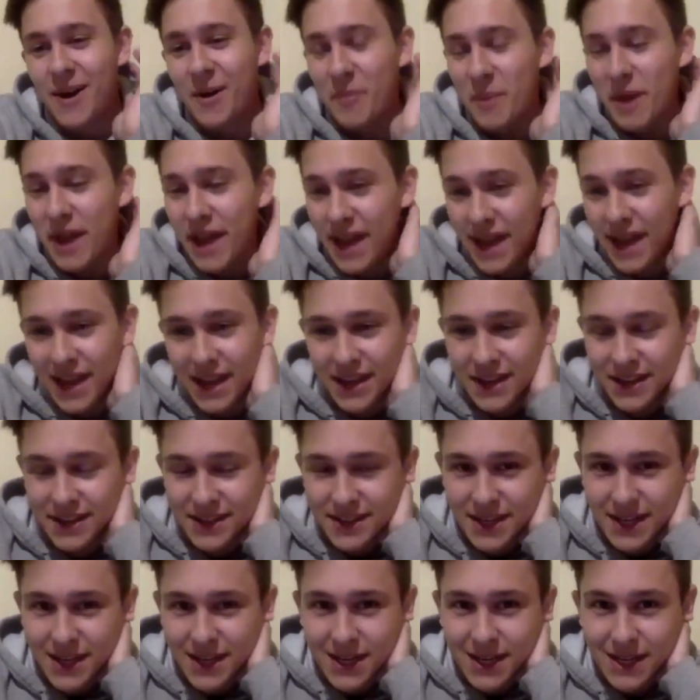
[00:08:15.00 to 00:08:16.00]

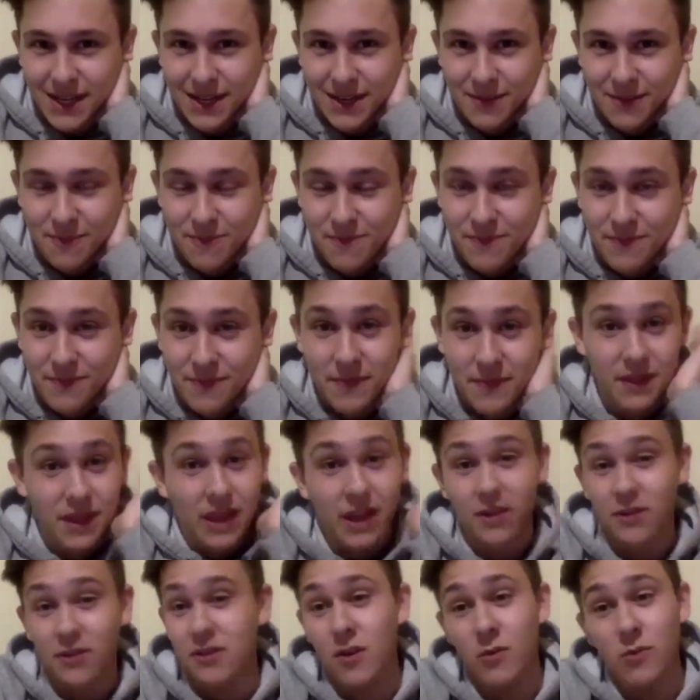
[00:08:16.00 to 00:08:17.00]

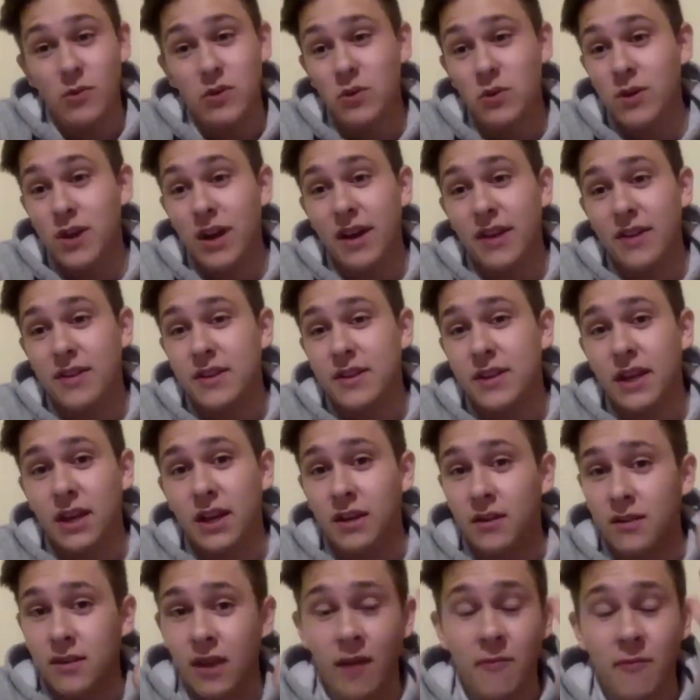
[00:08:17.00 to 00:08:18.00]
us know what you guys think,
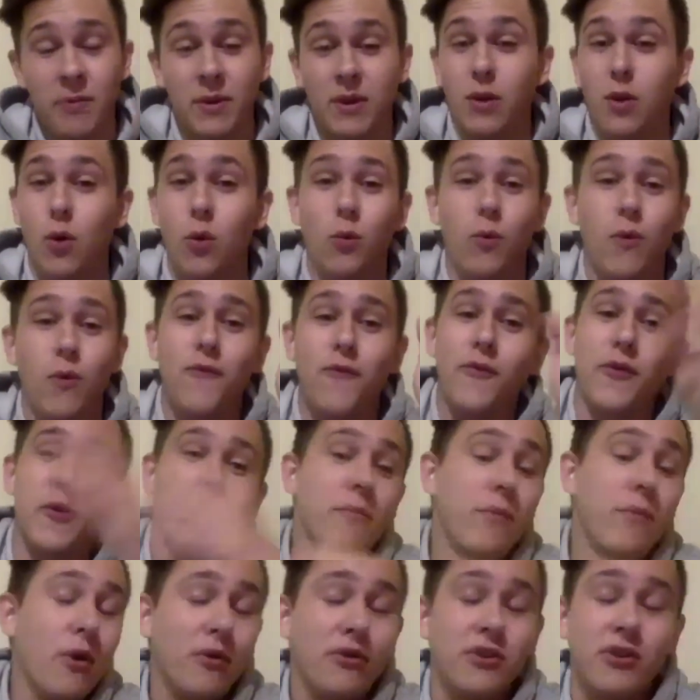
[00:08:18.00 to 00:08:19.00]
because I've been lone wolf for the
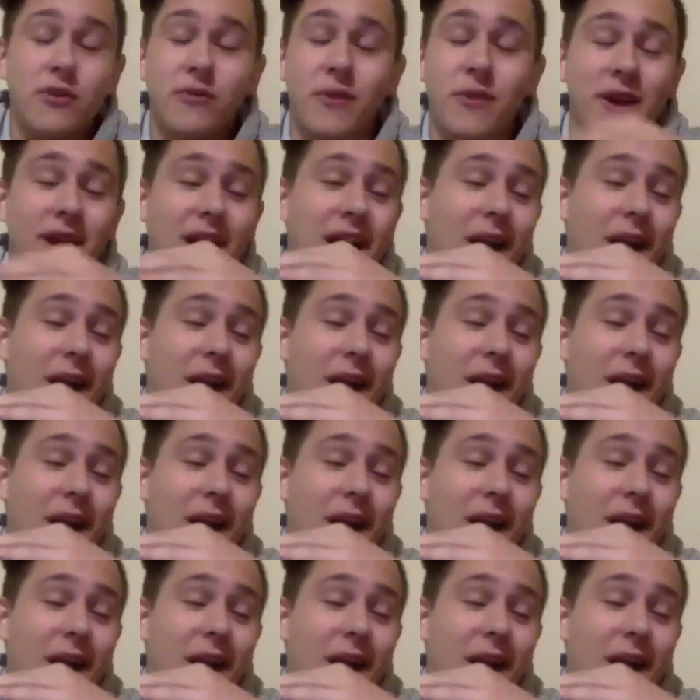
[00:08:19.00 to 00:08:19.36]
most of it.